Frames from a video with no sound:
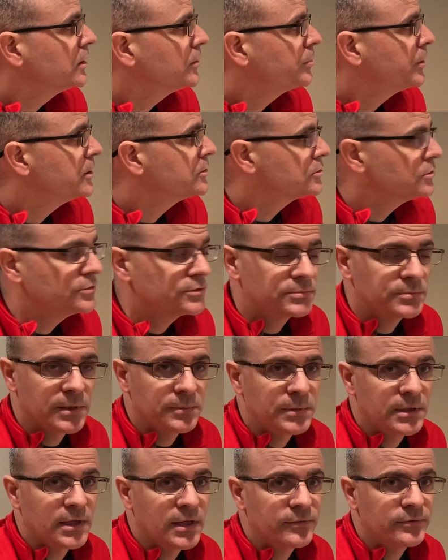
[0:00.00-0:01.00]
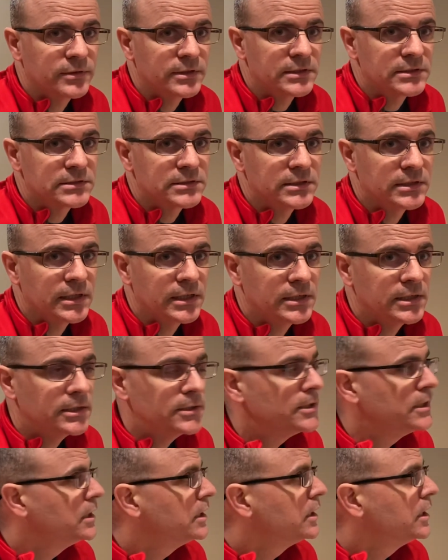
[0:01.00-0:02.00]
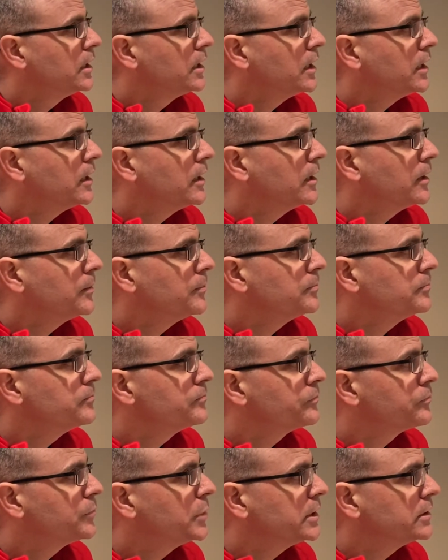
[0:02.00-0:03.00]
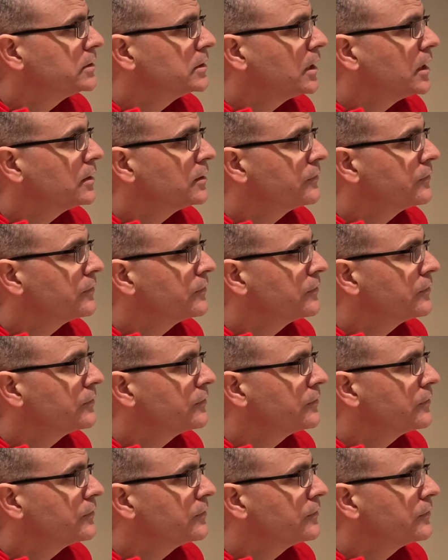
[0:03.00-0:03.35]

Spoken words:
patient who's maybe heavily sedated. But all of